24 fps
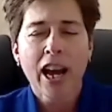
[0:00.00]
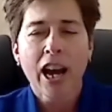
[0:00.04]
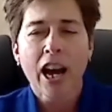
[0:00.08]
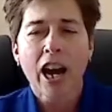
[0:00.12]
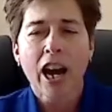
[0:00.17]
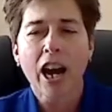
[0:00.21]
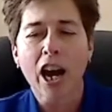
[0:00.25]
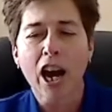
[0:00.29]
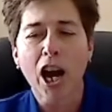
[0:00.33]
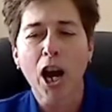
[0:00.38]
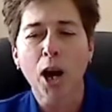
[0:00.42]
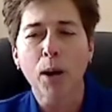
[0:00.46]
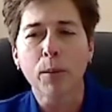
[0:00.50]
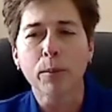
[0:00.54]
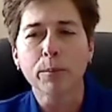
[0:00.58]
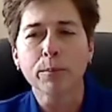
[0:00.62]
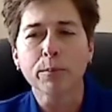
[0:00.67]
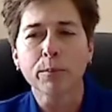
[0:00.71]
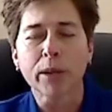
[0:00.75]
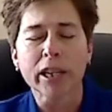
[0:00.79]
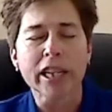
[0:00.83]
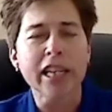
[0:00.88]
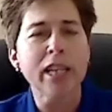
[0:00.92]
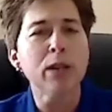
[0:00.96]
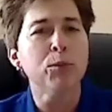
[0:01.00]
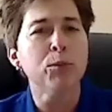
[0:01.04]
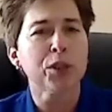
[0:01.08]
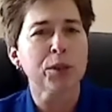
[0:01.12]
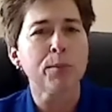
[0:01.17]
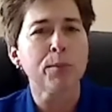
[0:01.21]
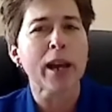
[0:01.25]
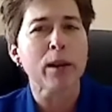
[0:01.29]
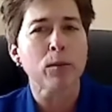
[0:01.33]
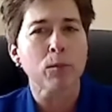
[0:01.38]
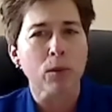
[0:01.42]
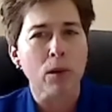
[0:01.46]
But he was
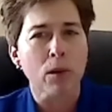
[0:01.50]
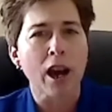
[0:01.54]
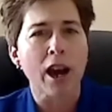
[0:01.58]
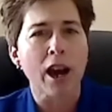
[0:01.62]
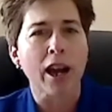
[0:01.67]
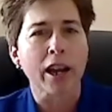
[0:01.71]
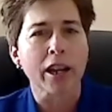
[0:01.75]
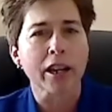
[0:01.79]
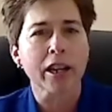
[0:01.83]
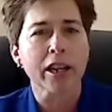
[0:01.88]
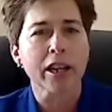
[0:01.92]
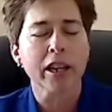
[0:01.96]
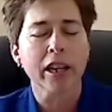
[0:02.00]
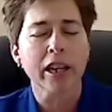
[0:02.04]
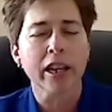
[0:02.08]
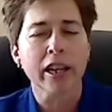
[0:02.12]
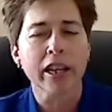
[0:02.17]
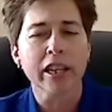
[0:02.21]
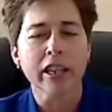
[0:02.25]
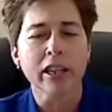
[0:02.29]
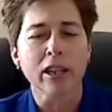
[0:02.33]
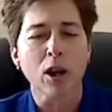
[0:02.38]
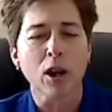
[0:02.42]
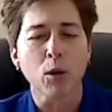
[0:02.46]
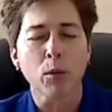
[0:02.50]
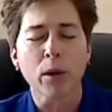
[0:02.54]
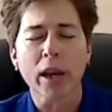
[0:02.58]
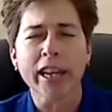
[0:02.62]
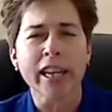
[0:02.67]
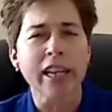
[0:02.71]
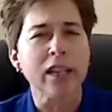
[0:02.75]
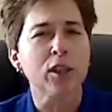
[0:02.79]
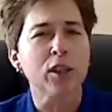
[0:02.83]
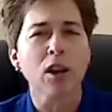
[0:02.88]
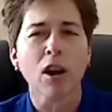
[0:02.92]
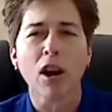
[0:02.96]
my rock, and
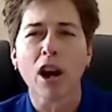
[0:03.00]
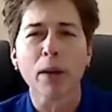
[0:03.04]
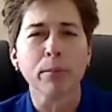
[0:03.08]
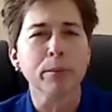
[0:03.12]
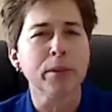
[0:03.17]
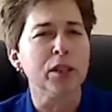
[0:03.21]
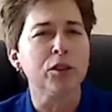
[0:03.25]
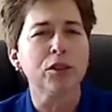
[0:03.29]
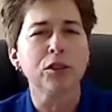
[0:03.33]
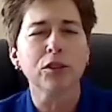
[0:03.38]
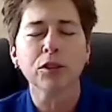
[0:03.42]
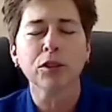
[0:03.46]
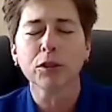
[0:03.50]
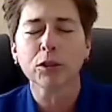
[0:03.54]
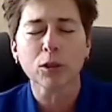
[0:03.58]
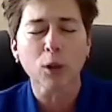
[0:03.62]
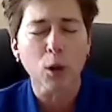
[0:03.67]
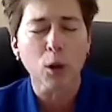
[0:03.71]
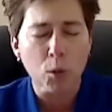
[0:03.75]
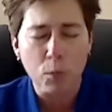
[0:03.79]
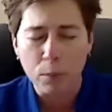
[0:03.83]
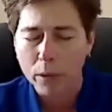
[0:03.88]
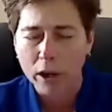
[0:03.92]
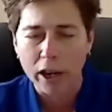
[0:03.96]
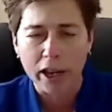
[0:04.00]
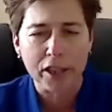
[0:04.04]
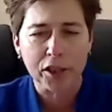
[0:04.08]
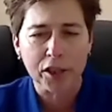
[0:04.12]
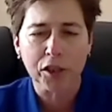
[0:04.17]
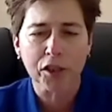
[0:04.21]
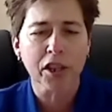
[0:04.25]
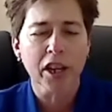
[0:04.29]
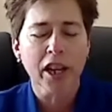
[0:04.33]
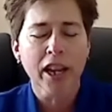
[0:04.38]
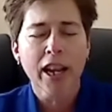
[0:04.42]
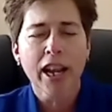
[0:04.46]
he taught me so much.